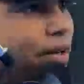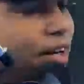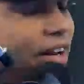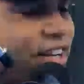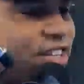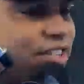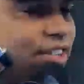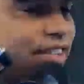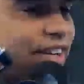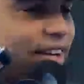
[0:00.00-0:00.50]

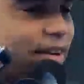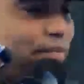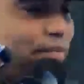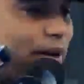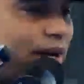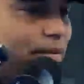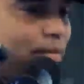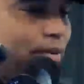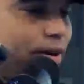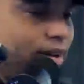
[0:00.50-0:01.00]
The legendary
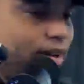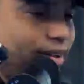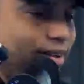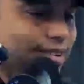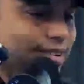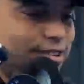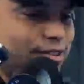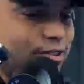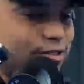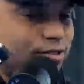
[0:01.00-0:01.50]

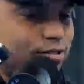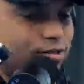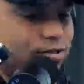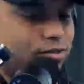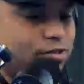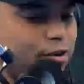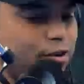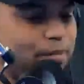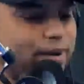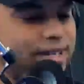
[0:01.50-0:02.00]
barber.
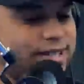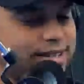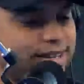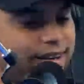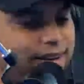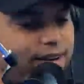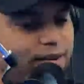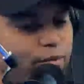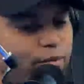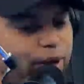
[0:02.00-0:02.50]
So
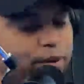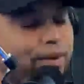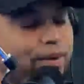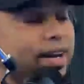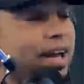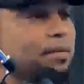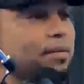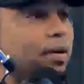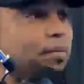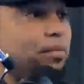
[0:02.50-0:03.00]
basically, when
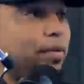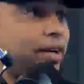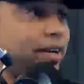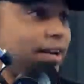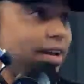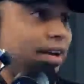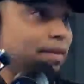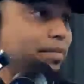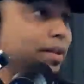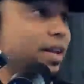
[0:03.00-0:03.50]
we came up with
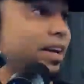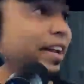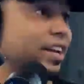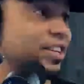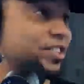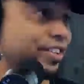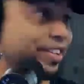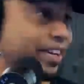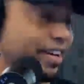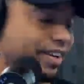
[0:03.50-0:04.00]
the name, the
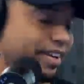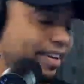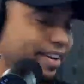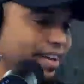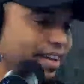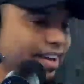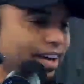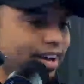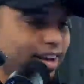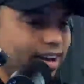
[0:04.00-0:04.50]

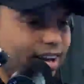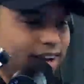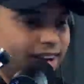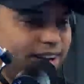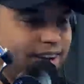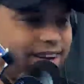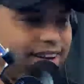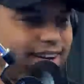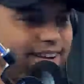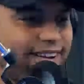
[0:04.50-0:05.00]
legendary,
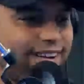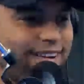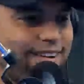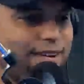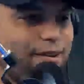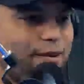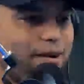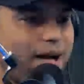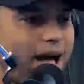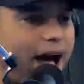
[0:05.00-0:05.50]

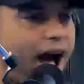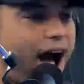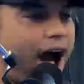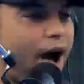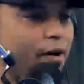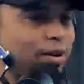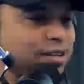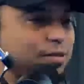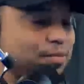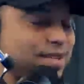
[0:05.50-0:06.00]
I
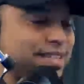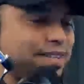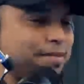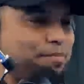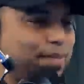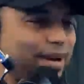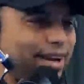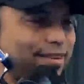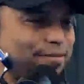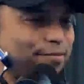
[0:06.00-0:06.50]
was
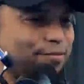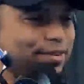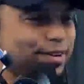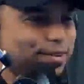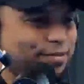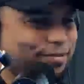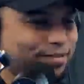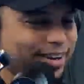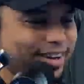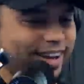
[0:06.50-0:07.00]
busy playing
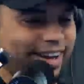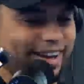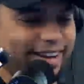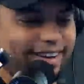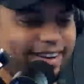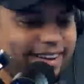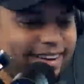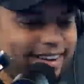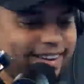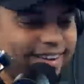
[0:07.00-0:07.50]

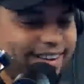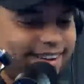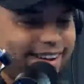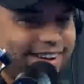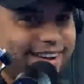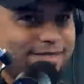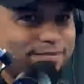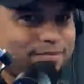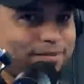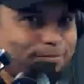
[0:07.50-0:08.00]
FIFA, and
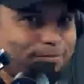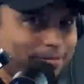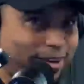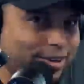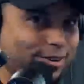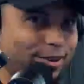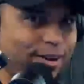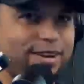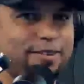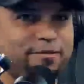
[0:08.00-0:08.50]

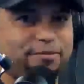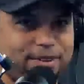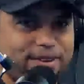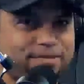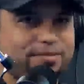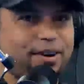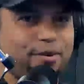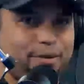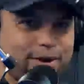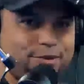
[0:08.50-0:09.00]
you know, in
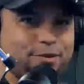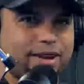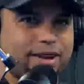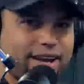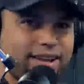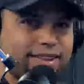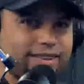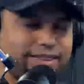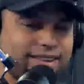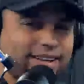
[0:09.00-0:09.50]
FIFA, when you
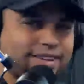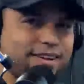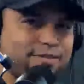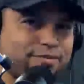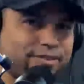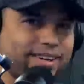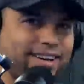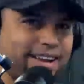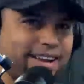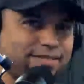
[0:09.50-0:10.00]
get the
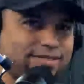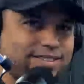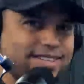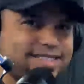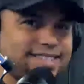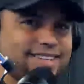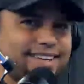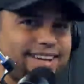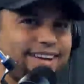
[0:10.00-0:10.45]
different levels,